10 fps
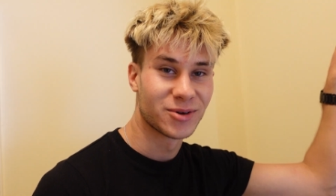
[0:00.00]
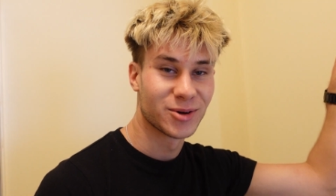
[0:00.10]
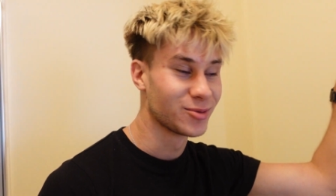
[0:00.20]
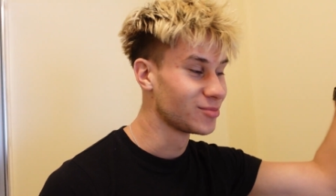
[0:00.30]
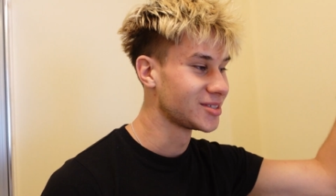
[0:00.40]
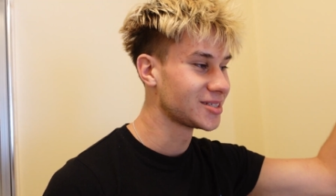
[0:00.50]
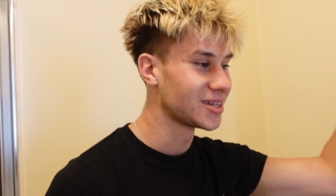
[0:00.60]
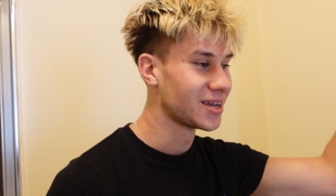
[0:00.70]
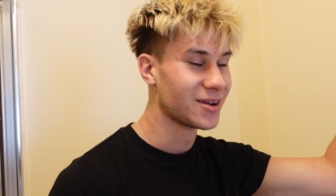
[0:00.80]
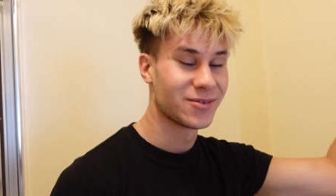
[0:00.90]
rooms
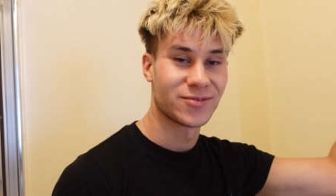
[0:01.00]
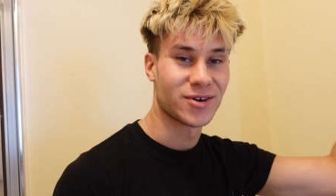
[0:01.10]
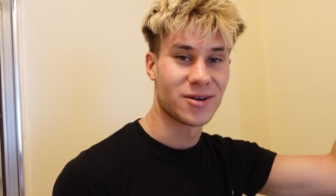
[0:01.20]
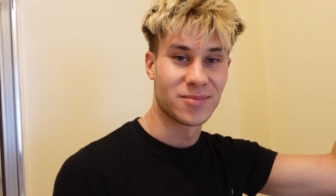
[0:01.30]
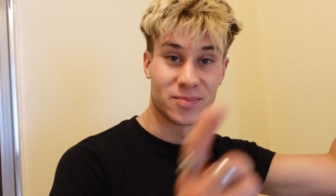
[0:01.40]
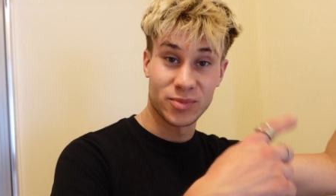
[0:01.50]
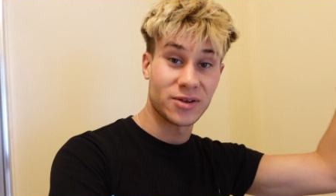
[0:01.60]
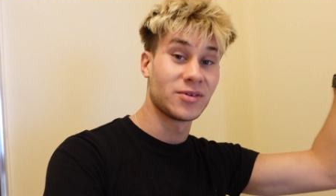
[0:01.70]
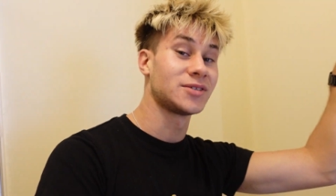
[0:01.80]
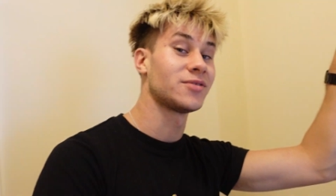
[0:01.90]
from
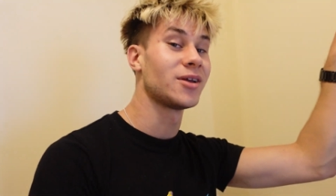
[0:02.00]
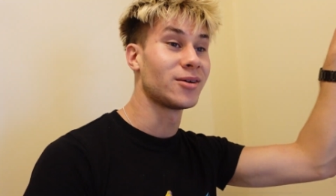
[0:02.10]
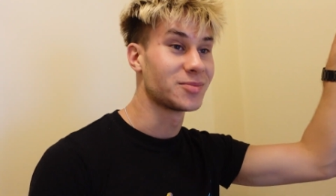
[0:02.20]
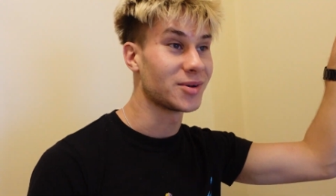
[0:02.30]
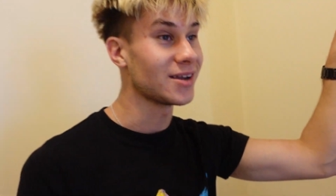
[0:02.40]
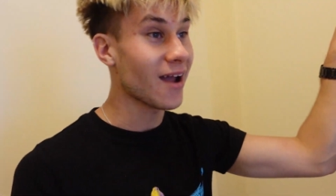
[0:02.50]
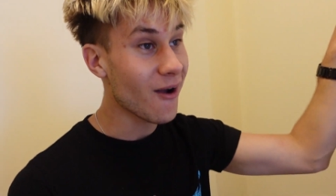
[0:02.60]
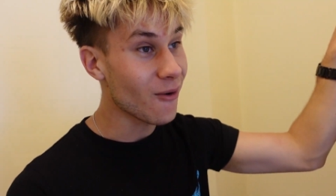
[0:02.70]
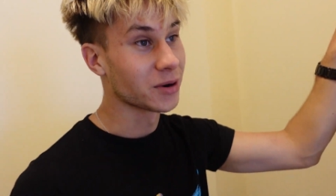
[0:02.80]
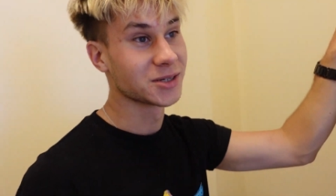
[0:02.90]
previous videos, but
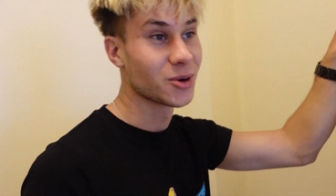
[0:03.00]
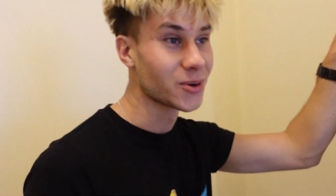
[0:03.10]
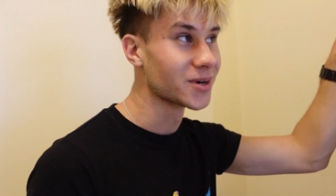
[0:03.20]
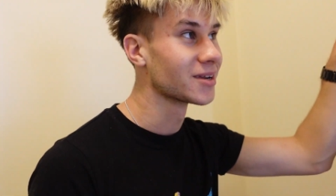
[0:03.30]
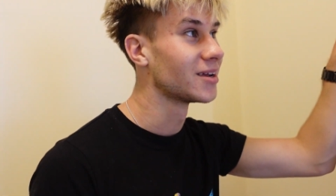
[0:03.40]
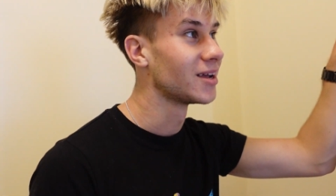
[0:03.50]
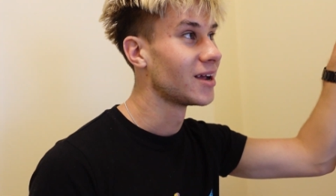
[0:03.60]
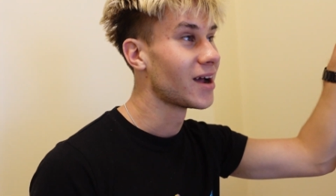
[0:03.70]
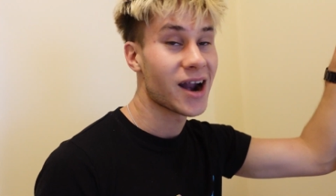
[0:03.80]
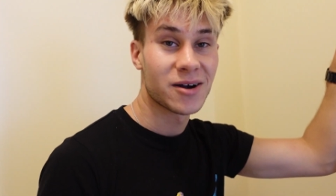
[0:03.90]
now we're touring
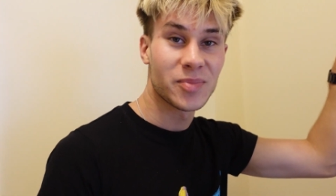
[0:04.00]
our